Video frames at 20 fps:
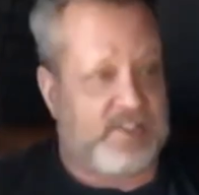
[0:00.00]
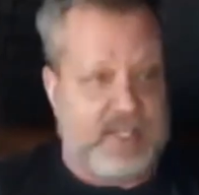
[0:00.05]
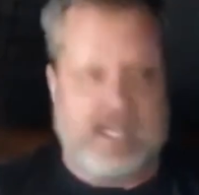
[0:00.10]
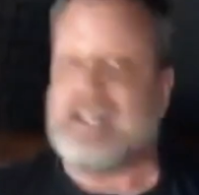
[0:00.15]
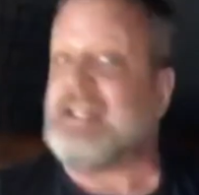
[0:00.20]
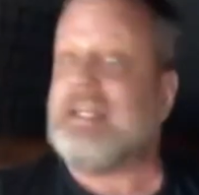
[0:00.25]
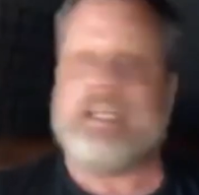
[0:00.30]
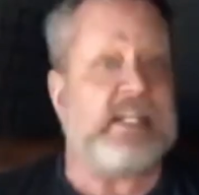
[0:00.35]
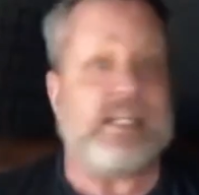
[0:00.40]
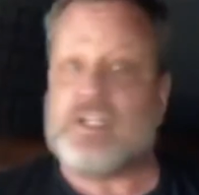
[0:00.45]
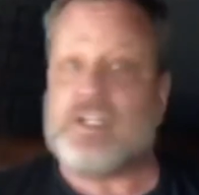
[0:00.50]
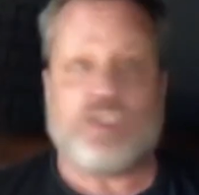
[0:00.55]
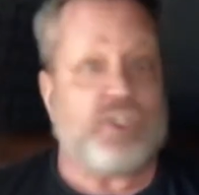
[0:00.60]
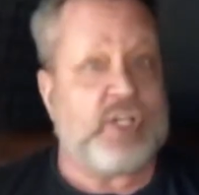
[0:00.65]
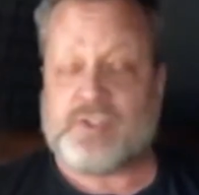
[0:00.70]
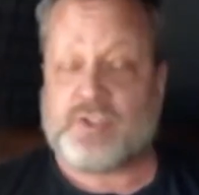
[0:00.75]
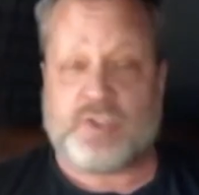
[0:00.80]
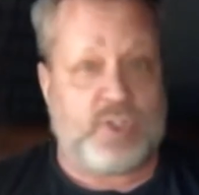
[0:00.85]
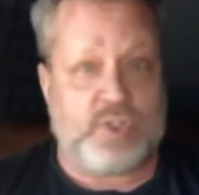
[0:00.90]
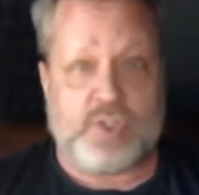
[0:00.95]
because I
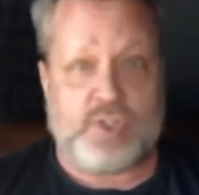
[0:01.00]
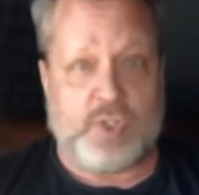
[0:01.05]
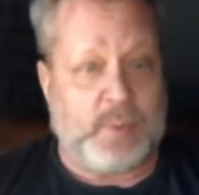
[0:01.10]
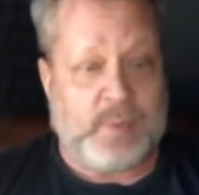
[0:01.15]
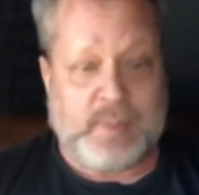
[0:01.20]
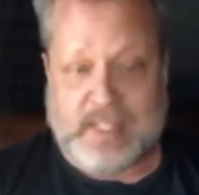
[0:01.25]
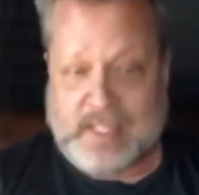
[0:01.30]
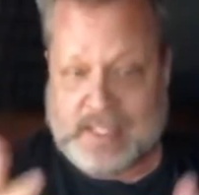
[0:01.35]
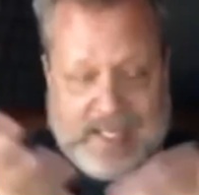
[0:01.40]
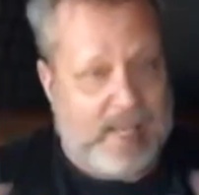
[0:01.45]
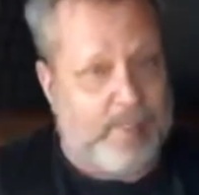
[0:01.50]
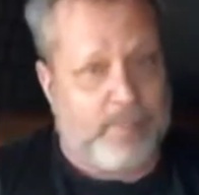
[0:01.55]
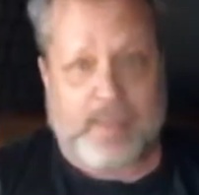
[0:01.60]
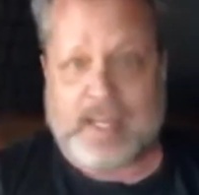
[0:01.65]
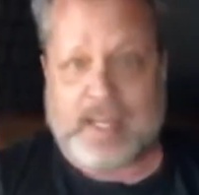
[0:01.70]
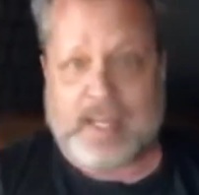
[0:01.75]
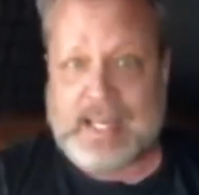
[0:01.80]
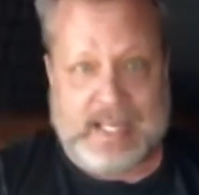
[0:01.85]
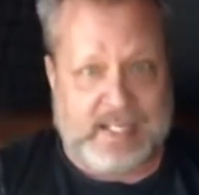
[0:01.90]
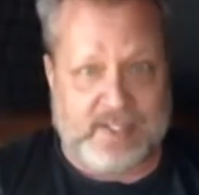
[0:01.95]
needed shit to do and it
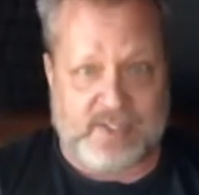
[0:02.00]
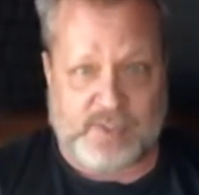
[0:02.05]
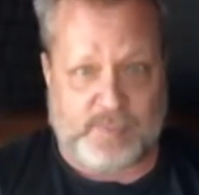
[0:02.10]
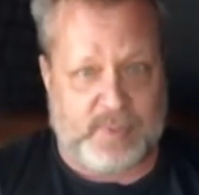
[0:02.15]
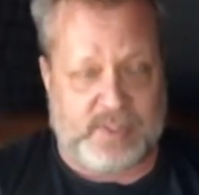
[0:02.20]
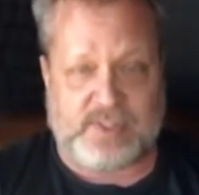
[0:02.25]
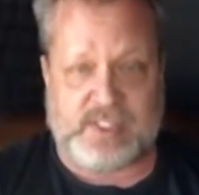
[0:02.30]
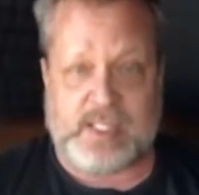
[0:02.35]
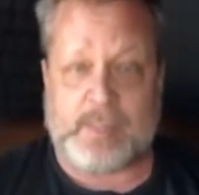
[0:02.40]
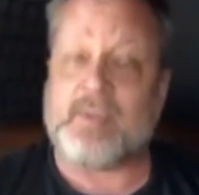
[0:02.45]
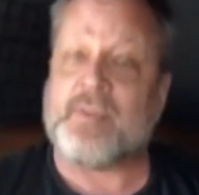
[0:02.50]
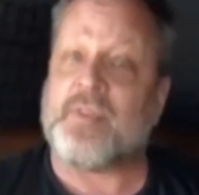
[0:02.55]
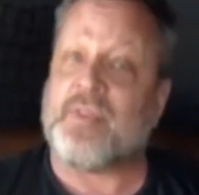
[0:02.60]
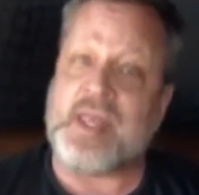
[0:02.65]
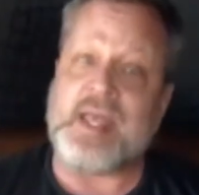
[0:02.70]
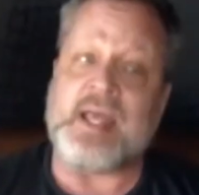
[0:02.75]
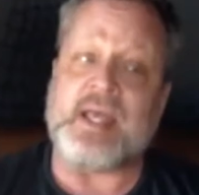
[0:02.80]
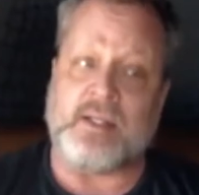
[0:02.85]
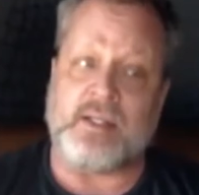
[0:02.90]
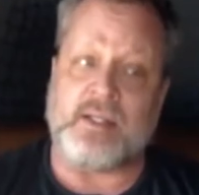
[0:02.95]
kept my hands busy.
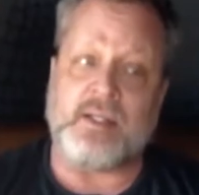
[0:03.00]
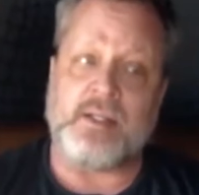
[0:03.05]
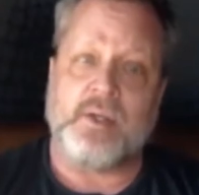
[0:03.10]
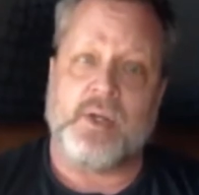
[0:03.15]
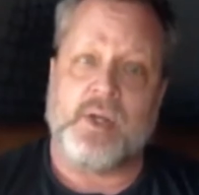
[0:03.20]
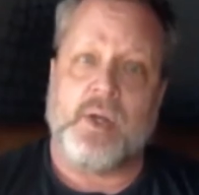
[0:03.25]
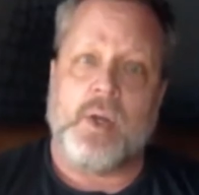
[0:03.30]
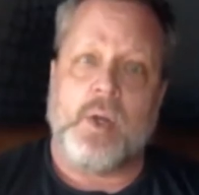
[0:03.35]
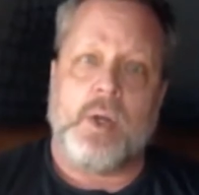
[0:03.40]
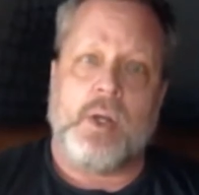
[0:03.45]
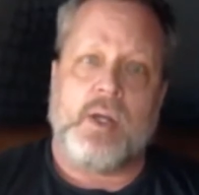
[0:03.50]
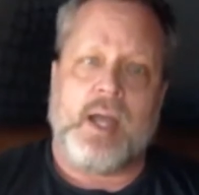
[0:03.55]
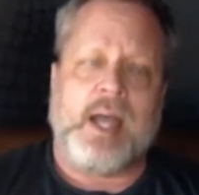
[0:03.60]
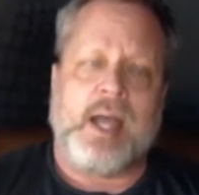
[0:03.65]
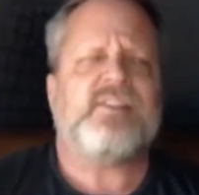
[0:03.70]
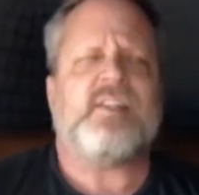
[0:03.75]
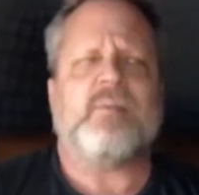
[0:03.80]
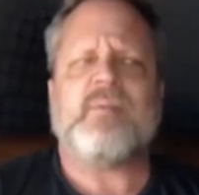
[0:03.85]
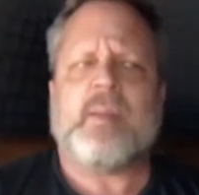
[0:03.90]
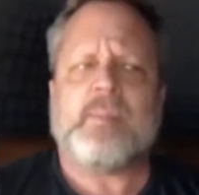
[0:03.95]
But then
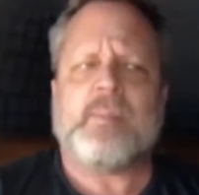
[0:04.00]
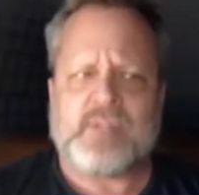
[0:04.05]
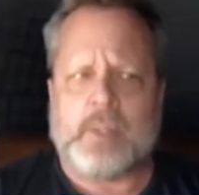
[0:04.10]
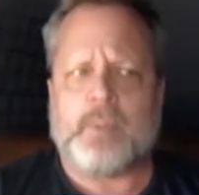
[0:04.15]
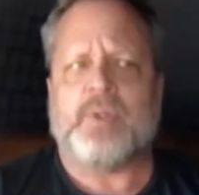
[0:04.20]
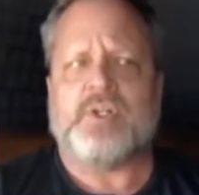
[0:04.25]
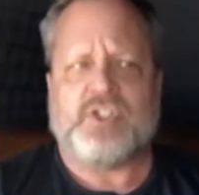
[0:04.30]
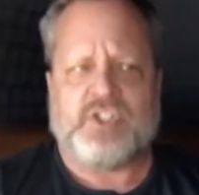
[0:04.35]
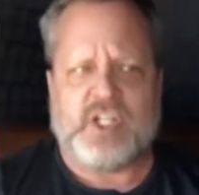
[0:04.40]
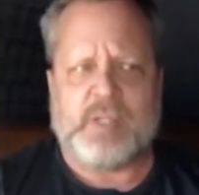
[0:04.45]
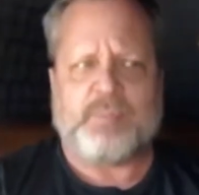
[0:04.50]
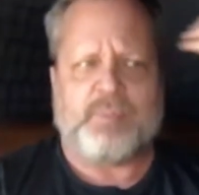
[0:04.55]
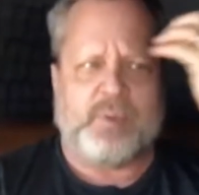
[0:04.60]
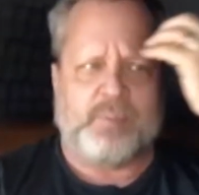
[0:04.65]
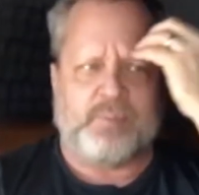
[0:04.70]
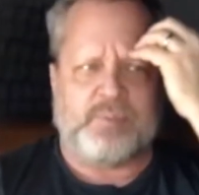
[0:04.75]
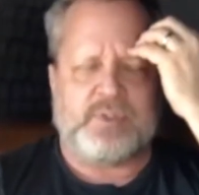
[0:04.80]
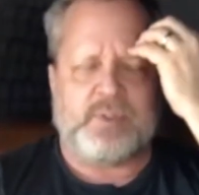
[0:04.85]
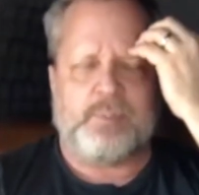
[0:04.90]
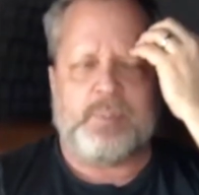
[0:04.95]
sometimes I would
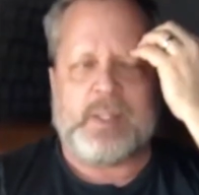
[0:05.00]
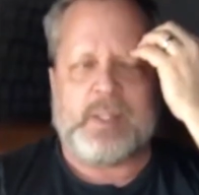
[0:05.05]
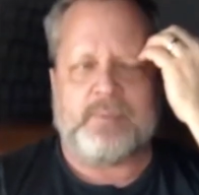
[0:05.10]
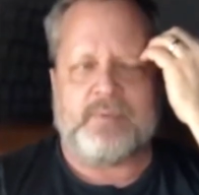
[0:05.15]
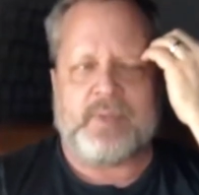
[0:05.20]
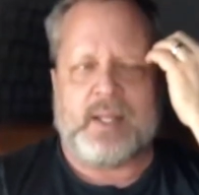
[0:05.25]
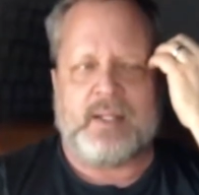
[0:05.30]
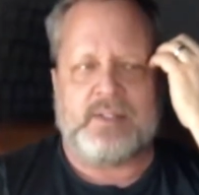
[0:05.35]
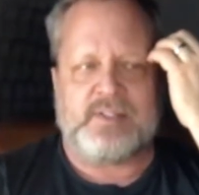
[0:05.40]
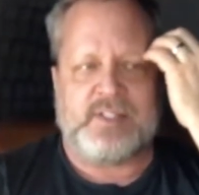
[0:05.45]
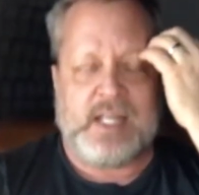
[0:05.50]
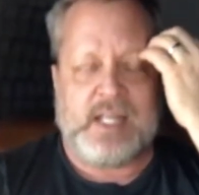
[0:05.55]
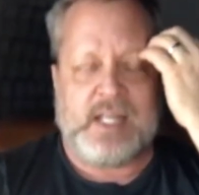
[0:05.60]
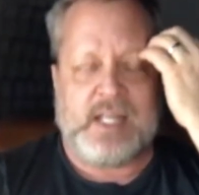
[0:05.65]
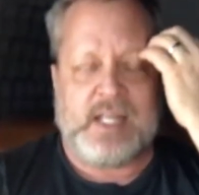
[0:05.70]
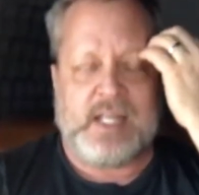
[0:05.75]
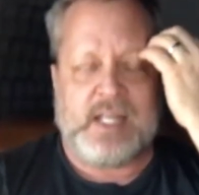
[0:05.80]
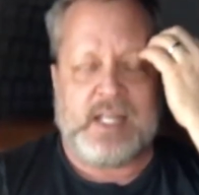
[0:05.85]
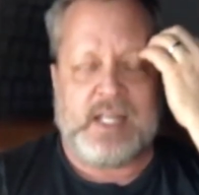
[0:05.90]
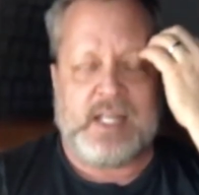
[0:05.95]
ship them to people out of
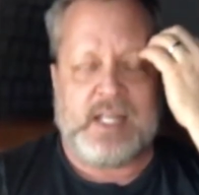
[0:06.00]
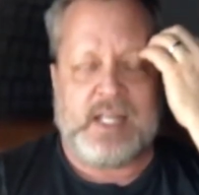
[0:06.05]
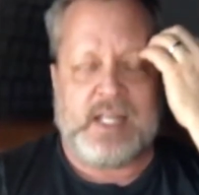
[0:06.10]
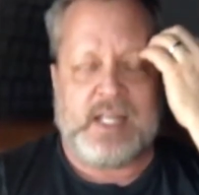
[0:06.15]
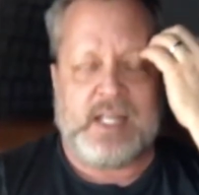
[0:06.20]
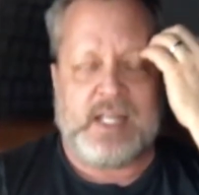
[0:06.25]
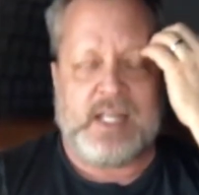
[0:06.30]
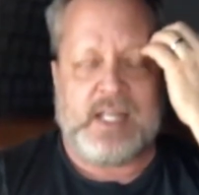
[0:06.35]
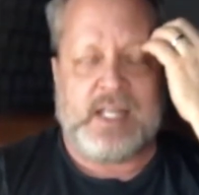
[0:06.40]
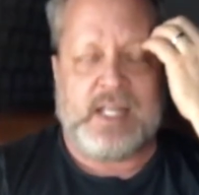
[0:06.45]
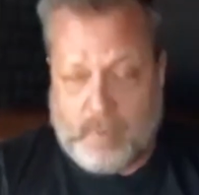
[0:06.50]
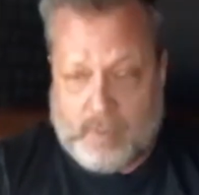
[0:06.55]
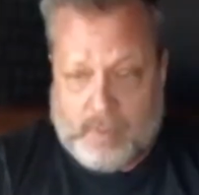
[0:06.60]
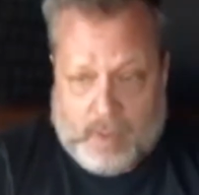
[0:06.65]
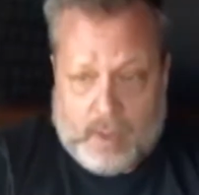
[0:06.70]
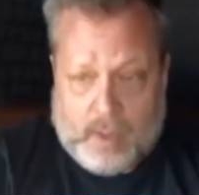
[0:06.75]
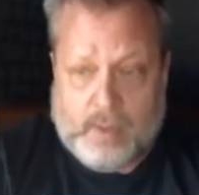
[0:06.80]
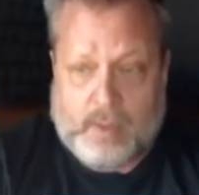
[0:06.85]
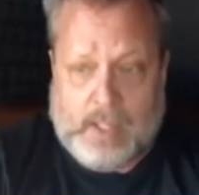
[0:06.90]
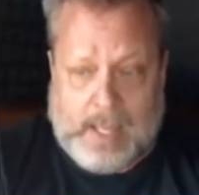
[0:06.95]
state. But
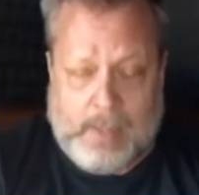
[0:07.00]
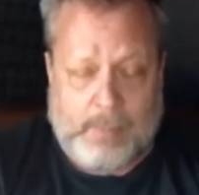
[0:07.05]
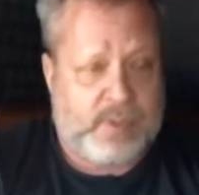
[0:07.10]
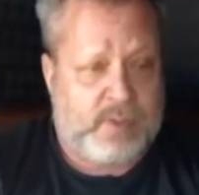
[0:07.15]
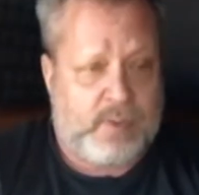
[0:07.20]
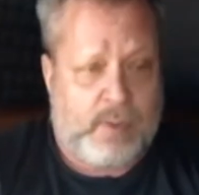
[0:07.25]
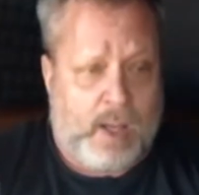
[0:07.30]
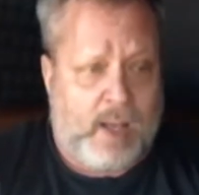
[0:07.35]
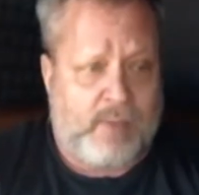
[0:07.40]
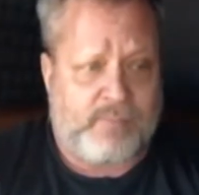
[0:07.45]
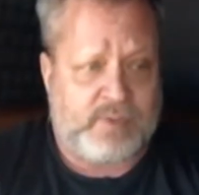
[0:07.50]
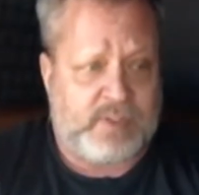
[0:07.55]
I would